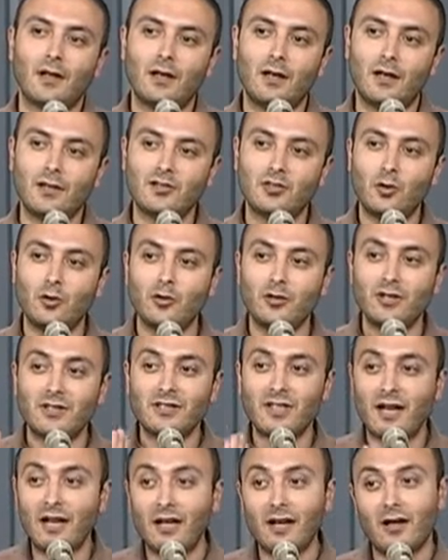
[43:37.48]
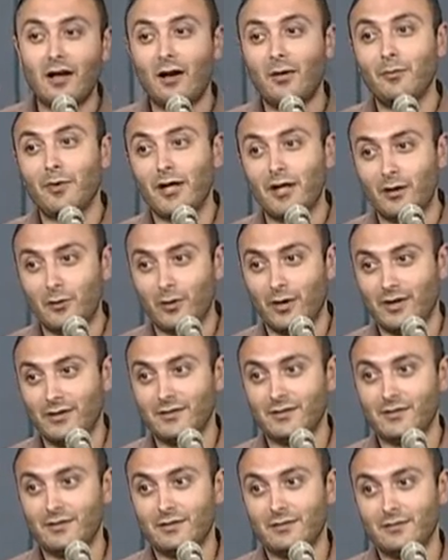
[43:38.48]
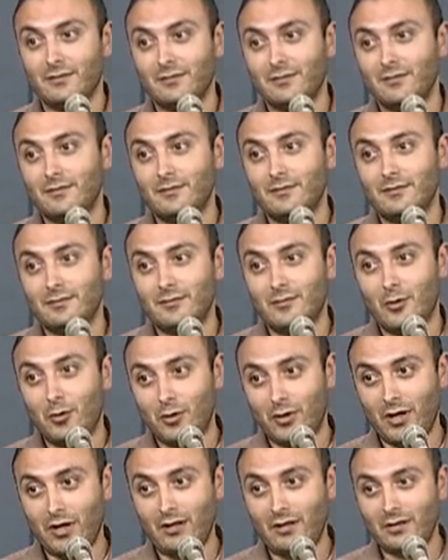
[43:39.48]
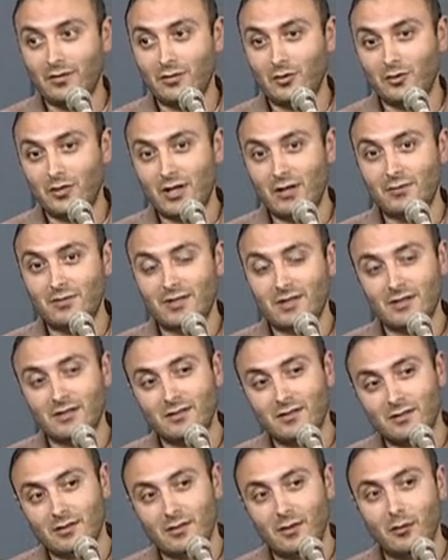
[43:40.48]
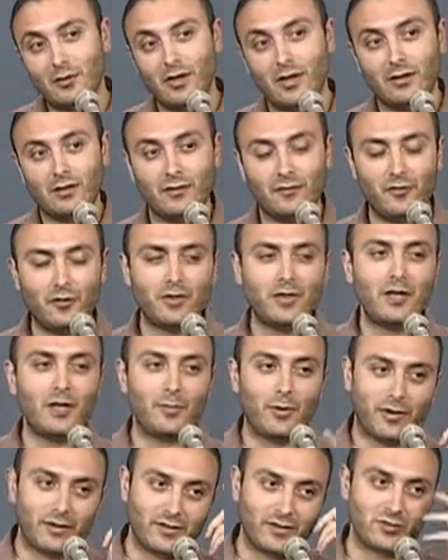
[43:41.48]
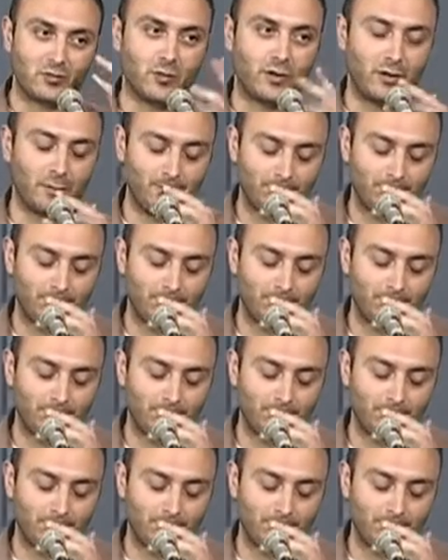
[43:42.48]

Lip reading: So it's going to come anyways, okay? So James says, okay, if you think about it this way,